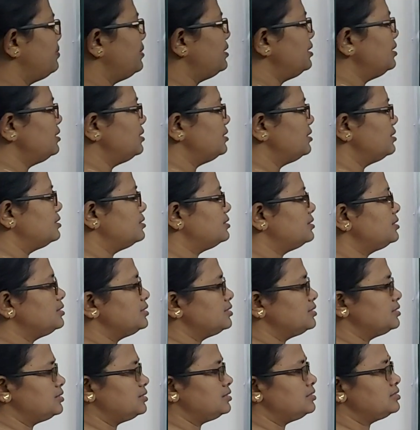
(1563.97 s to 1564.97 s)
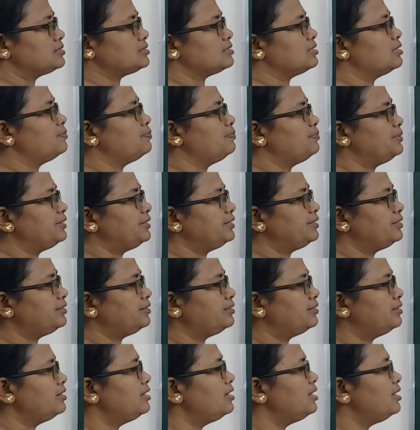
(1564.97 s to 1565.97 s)
number 6 is
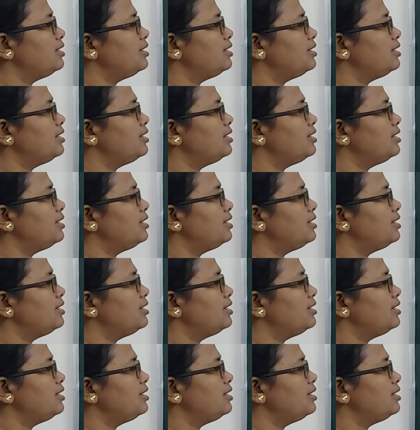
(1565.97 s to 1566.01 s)
completed.